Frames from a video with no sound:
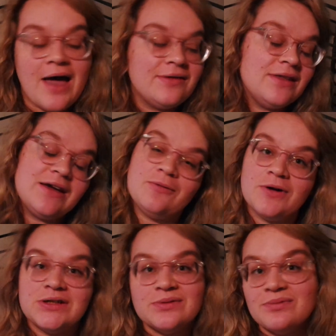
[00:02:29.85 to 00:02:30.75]
I think it
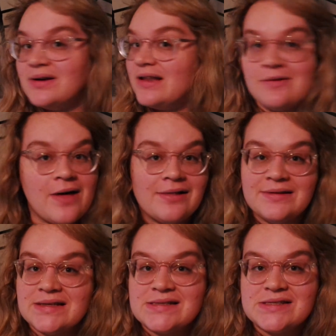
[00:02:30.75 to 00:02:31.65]
worked really well
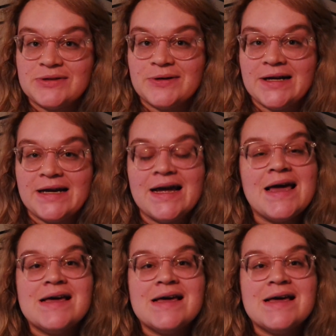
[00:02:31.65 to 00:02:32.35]
in this story.